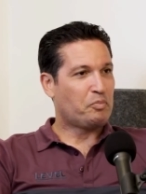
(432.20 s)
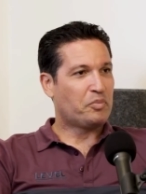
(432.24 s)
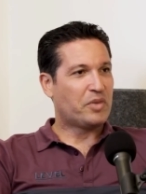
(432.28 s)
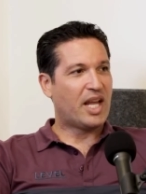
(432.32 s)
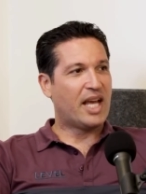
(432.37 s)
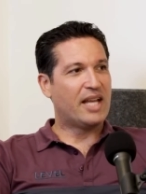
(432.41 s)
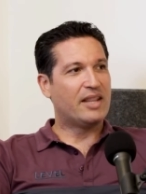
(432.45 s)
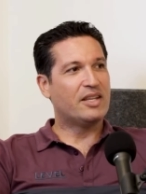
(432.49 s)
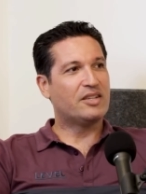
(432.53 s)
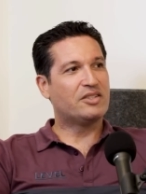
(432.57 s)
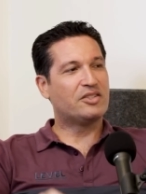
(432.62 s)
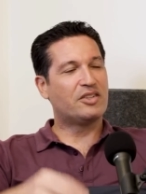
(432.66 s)

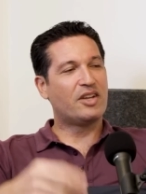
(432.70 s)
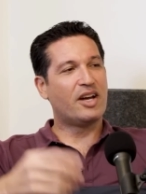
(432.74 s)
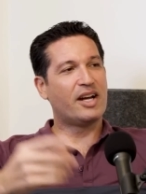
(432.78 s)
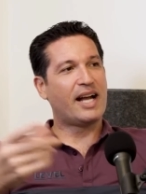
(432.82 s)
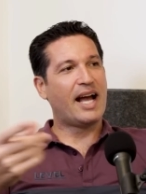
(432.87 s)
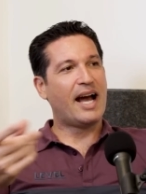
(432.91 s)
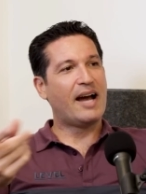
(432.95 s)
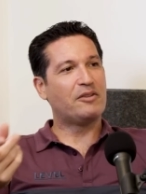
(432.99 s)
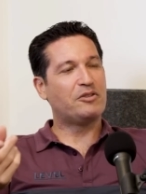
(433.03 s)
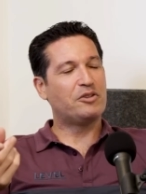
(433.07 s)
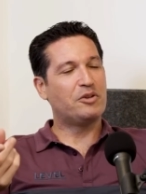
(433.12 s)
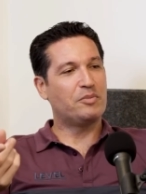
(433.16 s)
And this stuck
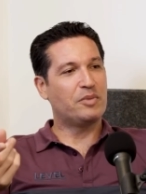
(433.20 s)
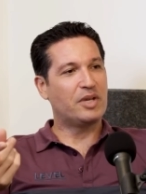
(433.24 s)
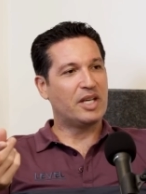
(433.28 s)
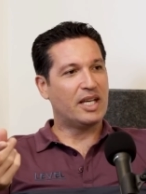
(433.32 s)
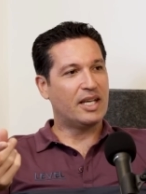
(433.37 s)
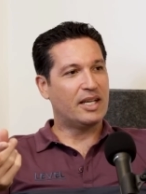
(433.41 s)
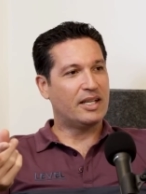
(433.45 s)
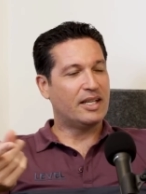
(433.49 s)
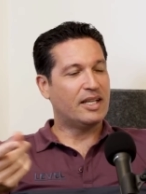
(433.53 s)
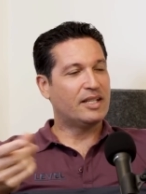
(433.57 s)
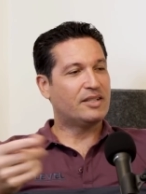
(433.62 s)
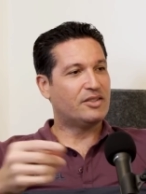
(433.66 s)
out to
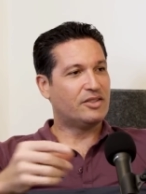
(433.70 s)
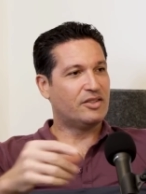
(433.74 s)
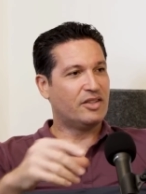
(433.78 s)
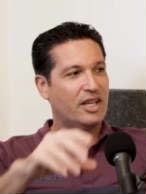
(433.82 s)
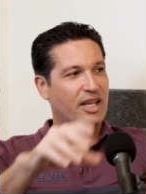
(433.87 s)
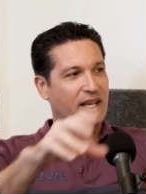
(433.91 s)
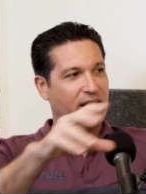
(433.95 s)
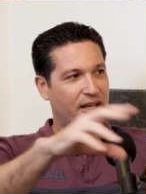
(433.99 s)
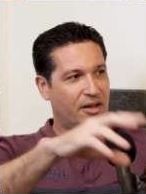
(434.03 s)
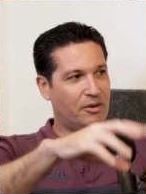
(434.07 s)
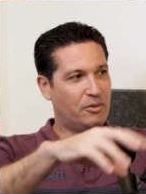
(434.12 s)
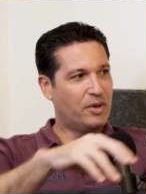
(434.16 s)
me, and it's,
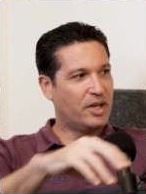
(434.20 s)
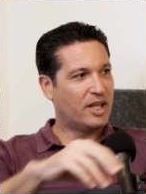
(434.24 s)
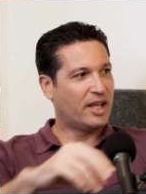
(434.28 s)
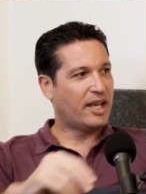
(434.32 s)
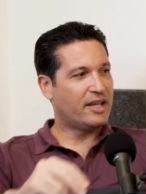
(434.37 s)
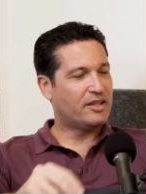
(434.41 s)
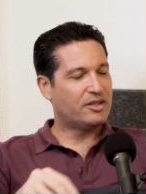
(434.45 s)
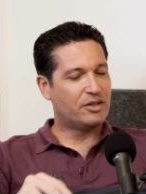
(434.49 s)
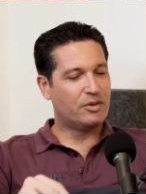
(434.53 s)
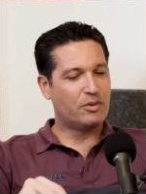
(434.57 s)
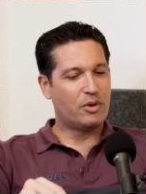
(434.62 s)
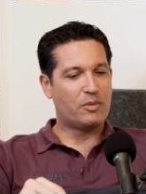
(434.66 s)
it, it
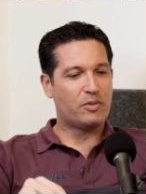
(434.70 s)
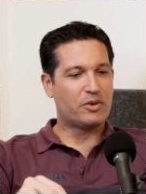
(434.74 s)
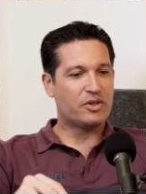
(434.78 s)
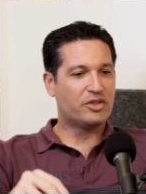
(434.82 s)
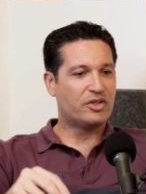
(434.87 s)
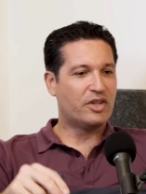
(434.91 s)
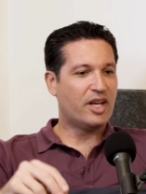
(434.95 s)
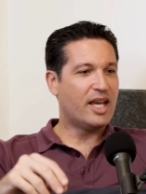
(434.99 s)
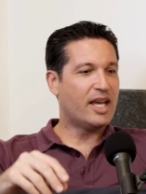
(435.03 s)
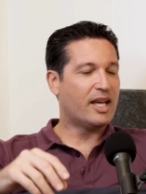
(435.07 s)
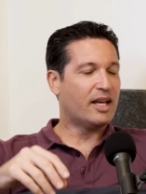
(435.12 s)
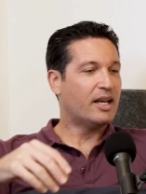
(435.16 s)
relates to what we're
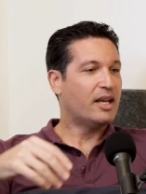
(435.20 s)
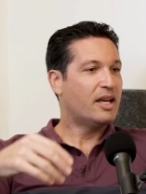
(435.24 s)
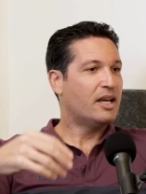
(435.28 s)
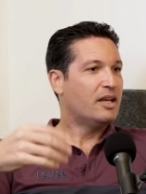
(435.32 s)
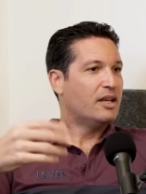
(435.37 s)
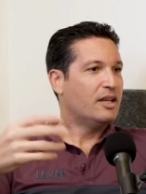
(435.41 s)
saying.